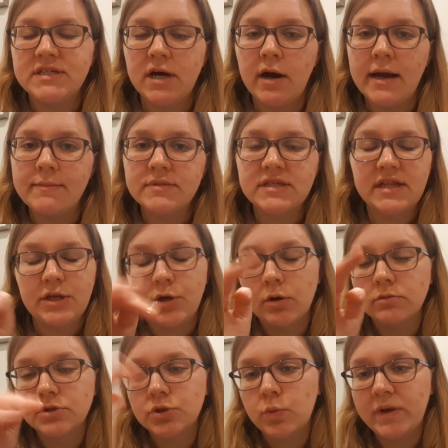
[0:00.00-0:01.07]
times, and then you go
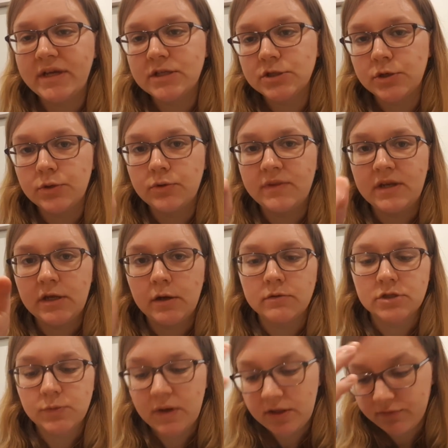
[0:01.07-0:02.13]
on to week 2 and then you go on
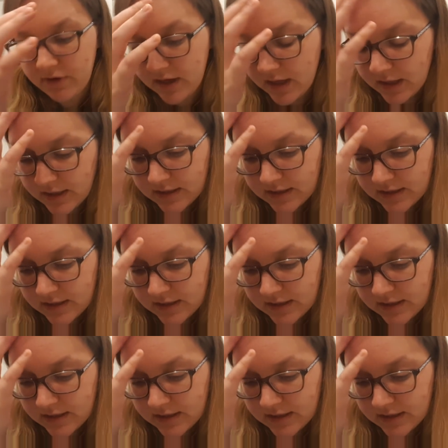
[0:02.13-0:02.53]
to week 3.